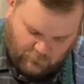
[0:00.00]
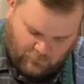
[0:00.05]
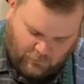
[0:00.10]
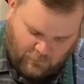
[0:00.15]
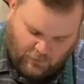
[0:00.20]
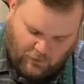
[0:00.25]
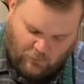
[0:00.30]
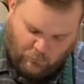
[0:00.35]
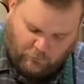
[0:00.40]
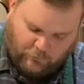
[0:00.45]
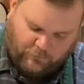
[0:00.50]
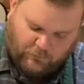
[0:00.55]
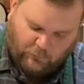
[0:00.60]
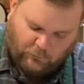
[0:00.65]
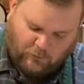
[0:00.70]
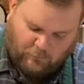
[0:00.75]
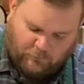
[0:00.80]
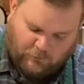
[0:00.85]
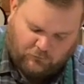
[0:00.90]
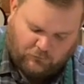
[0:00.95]
And one thing you
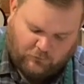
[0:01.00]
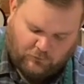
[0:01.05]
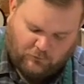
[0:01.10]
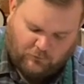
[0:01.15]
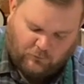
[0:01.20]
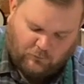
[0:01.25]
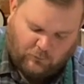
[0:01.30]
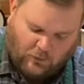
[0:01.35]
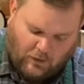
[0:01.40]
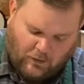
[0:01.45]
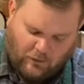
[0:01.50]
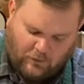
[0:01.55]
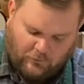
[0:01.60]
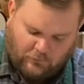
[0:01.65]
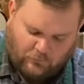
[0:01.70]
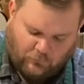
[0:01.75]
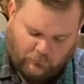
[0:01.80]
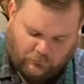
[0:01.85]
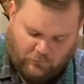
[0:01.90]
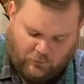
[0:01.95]
want to make sure you do,
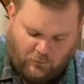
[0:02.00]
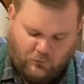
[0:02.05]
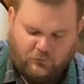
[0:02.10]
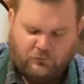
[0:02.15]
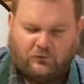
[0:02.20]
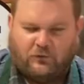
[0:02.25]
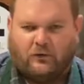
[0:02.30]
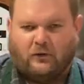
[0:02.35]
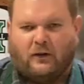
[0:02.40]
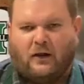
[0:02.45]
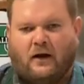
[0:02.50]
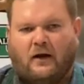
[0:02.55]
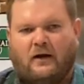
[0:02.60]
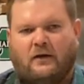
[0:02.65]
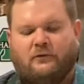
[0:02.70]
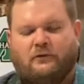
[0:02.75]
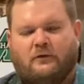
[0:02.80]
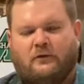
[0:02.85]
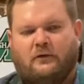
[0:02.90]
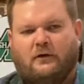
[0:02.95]
you'll notice the
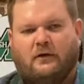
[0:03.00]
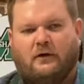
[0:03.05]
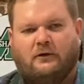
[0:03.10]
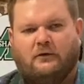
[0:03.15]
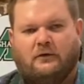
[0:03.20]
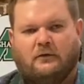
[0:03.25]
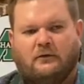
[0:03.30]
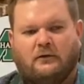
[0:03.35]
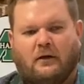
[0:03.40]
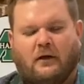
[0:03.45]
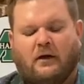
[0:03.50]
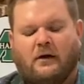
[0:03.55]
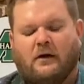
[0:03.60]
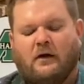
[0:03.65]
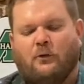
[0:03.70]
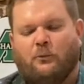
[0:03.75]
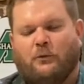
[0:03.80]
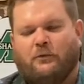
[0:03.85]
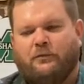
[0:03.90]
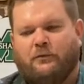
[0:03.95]
lines in the onion.
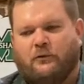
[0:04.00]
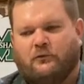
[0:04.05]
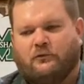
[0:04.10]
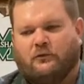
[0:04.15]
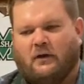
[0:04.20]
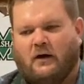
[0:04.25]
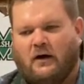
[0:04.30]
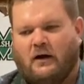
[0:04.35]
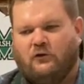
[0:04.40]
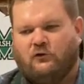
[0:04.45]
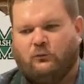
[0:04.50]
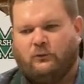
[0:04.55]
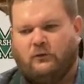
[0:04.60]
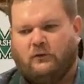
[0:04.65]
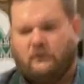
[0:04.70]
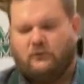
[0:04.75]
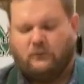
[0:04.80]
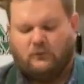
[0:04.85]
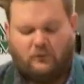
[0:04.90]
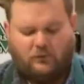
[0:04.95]
Cut with those lines when you
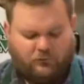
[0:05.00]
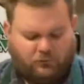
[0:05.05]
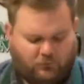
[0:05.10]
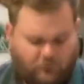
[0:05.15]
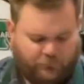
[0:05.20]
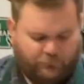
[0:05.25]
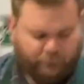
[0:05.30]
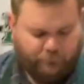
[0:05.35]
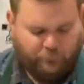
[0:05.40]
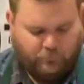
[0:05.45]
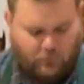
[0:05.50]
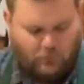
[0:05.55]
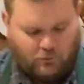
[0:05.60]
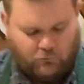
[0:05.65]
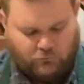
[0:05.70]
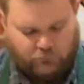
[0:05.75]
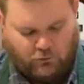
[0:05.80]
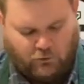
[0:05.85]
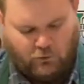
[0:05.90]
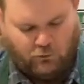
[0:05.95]
do this.
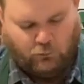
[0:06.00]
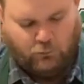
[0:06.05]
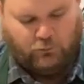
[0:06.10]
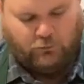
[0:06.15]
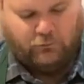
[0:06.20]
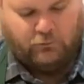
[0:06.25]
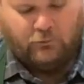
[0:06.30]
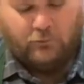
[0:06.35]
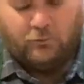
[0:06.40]
So when